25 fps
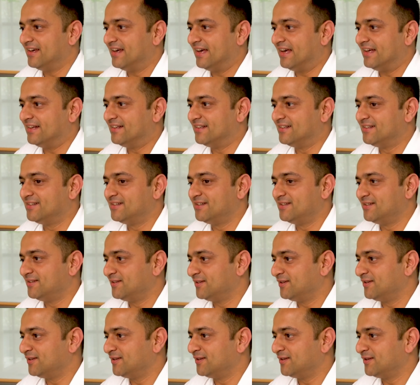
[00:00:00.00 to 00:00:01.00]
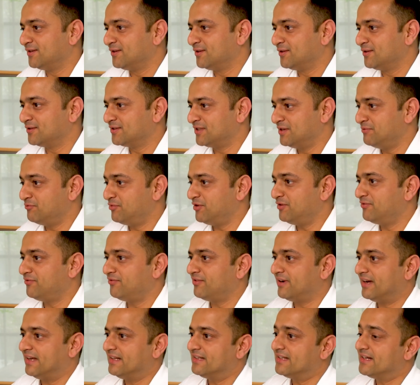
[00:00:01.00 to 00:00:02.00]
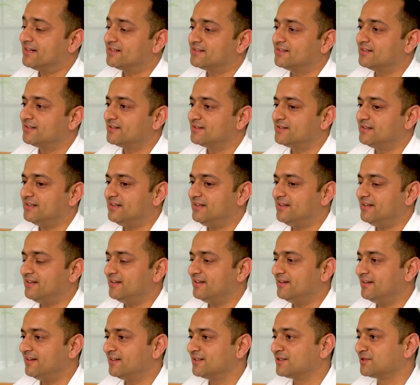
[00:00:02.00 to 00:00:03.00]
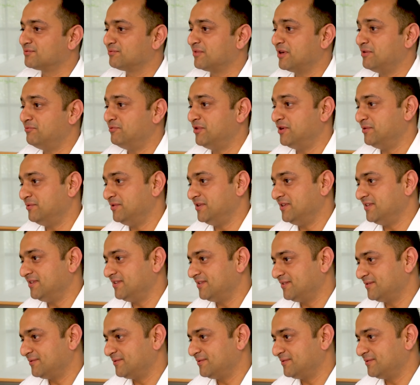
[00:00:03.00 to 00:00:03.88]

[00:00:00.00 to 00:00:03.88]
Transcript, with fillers: And uh, Simplify 360 is my baby